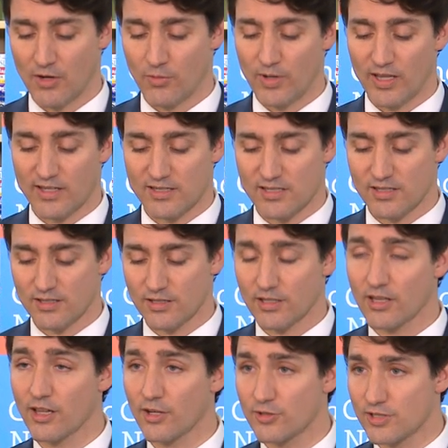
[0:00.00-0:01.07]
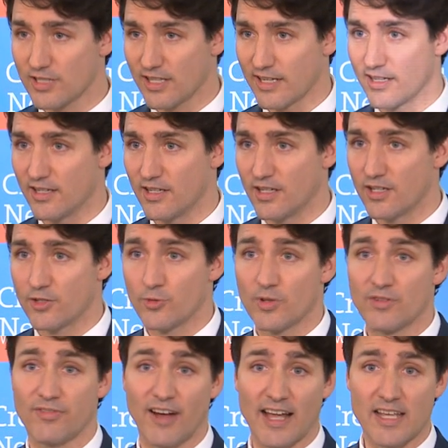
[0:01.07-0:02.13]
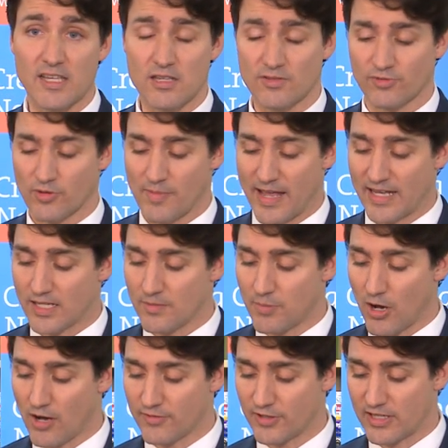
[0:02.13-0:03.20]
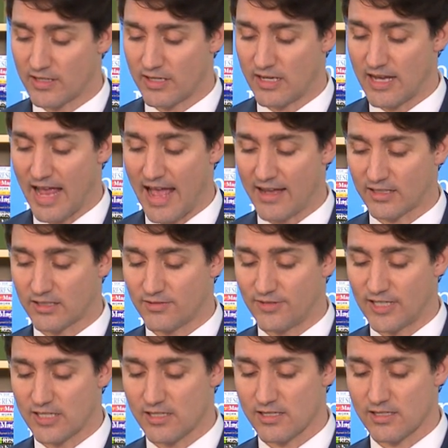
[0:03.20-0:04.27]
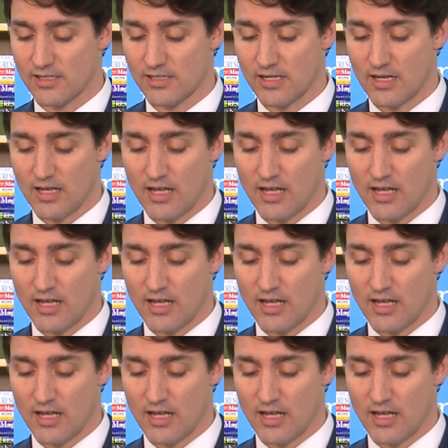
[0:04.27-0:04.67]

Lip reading: We listened closely to advice from anti-poverty activists,